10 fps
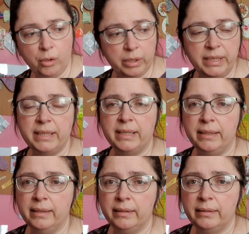all the
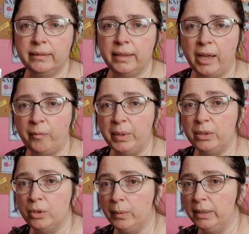knitting I've
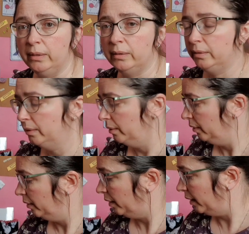been doing
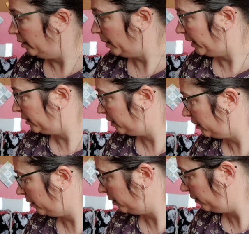in the
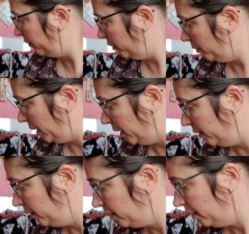past few
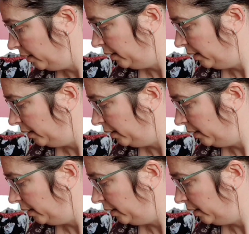days.